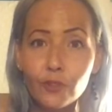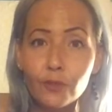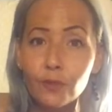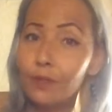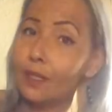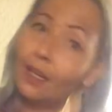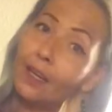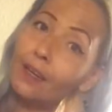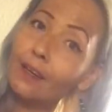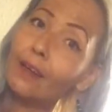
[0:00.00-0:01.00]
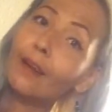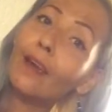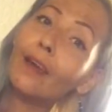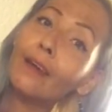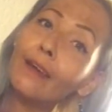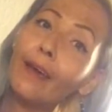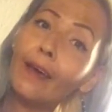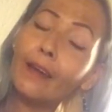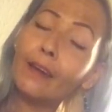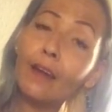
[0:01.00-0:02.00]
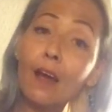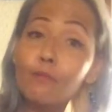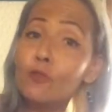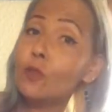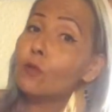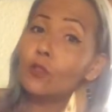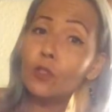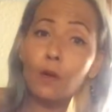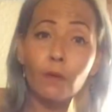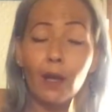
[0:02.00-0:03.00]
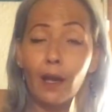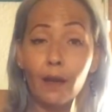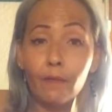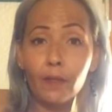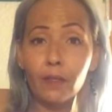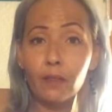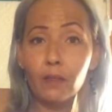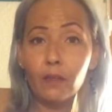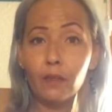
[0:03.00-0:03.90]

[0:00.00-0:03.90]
tuning in again. And I'm so sorry I haven't